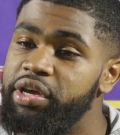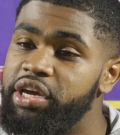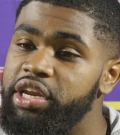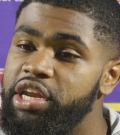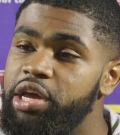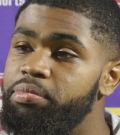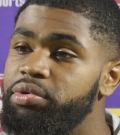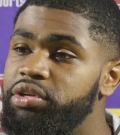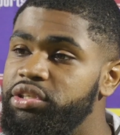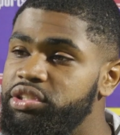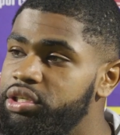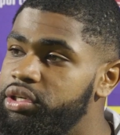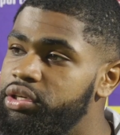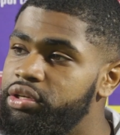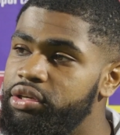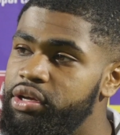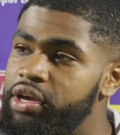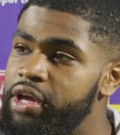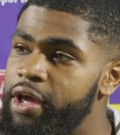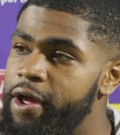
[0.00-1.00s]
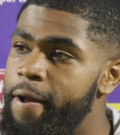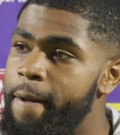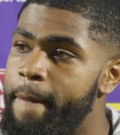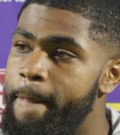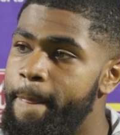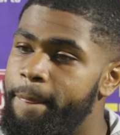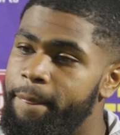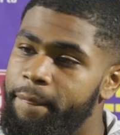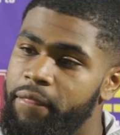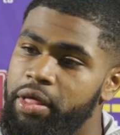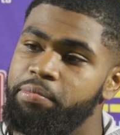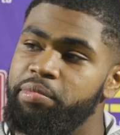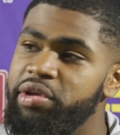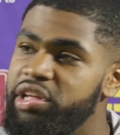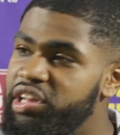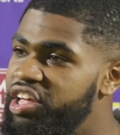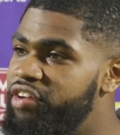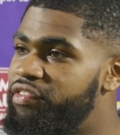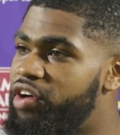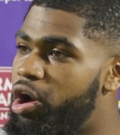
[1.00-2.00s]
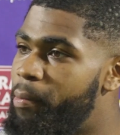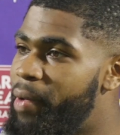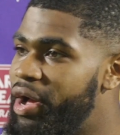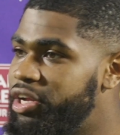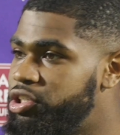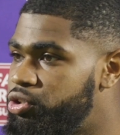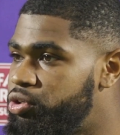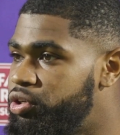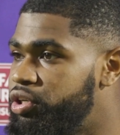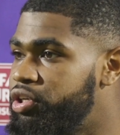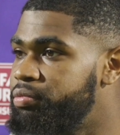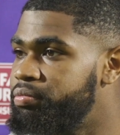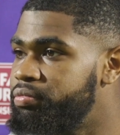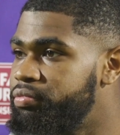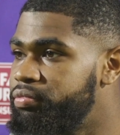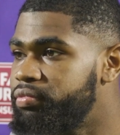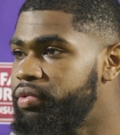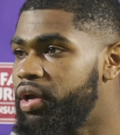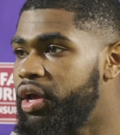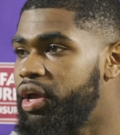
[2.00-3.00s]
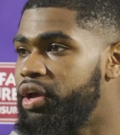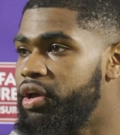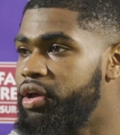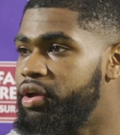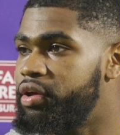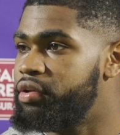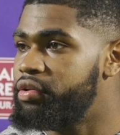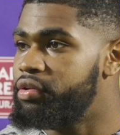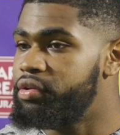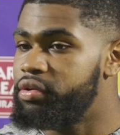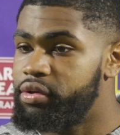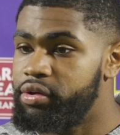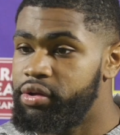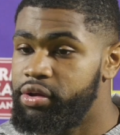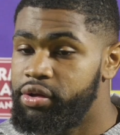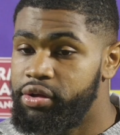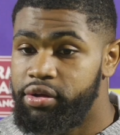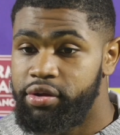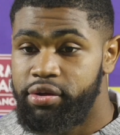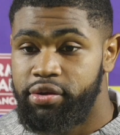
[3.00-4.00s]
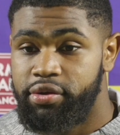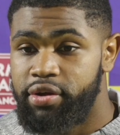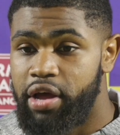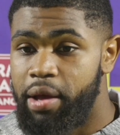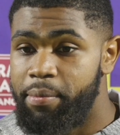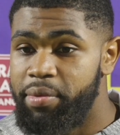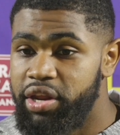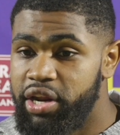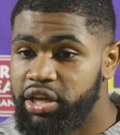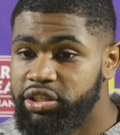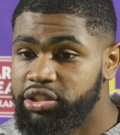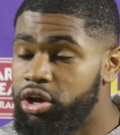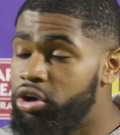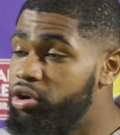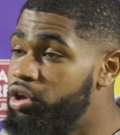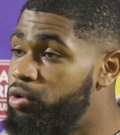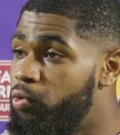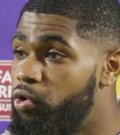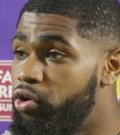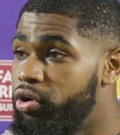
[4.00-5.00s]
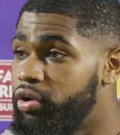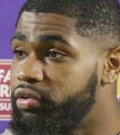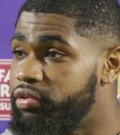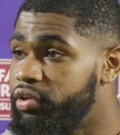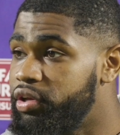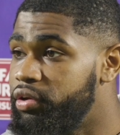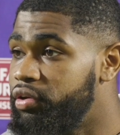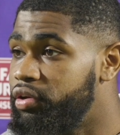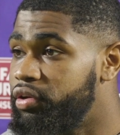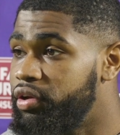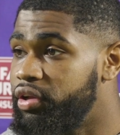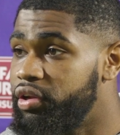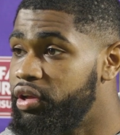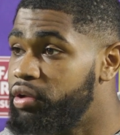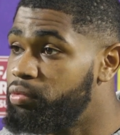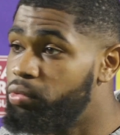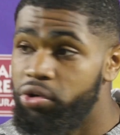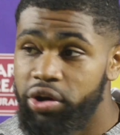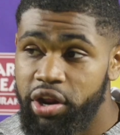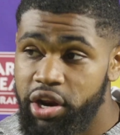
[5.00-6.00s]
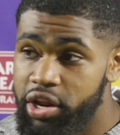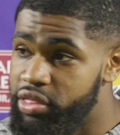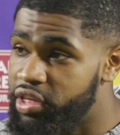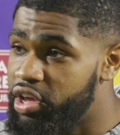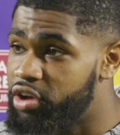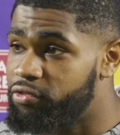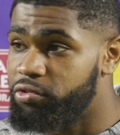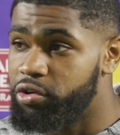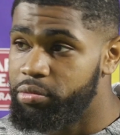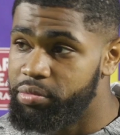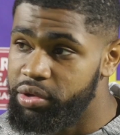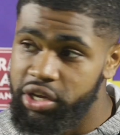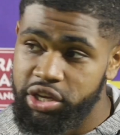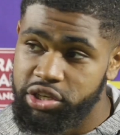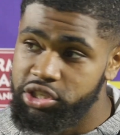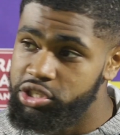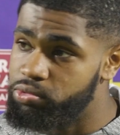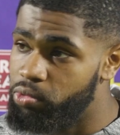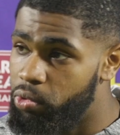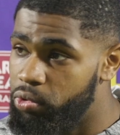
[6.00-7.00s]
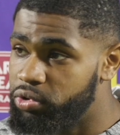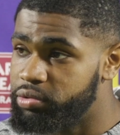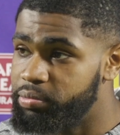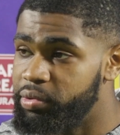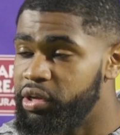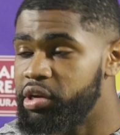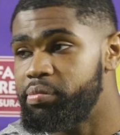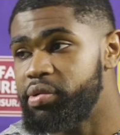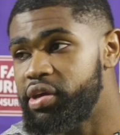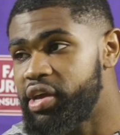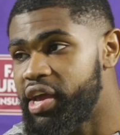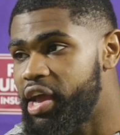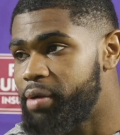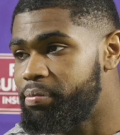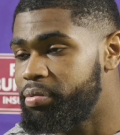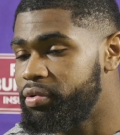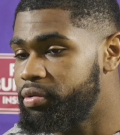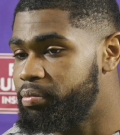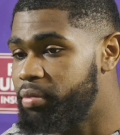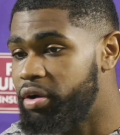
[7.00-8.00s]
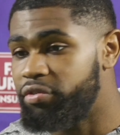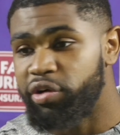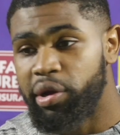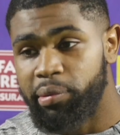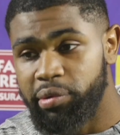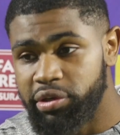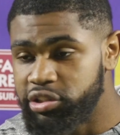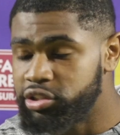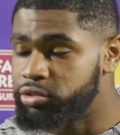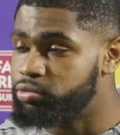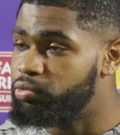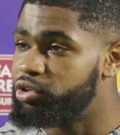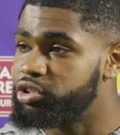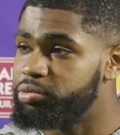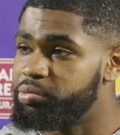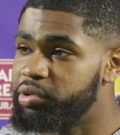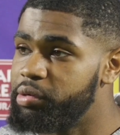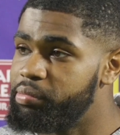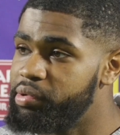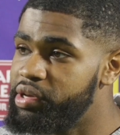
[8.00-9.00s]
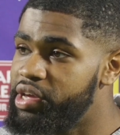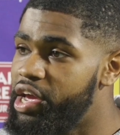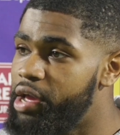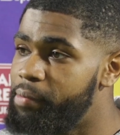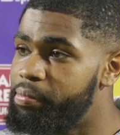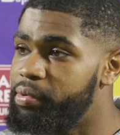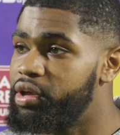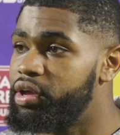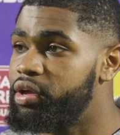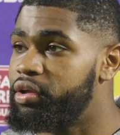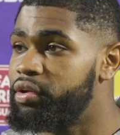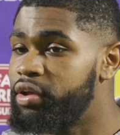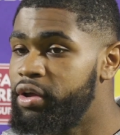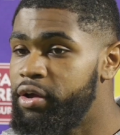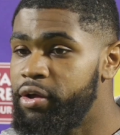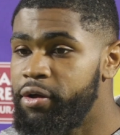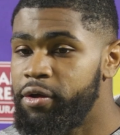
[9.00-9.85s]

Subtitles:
being able to see me live out my dream. And, I mean, that's all he wanted. He didn't want anything from it. He just wants me to be happy. My family just wants me to be happy. And